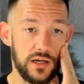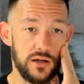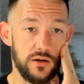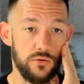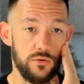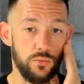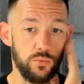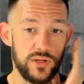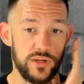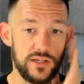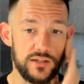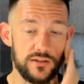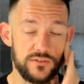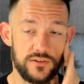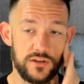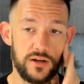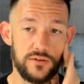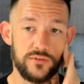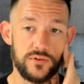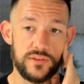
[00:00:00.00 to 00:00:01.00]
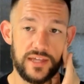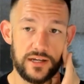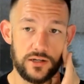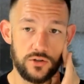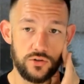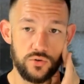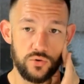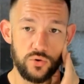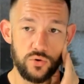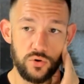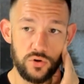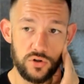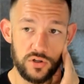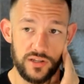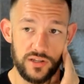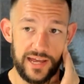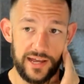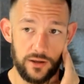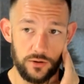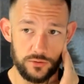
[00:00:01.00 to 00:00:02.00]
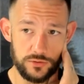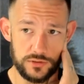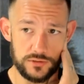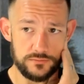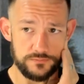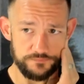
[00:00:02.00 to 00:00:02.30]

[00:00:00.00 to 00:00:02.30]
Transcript: we discovered that Google Cloud,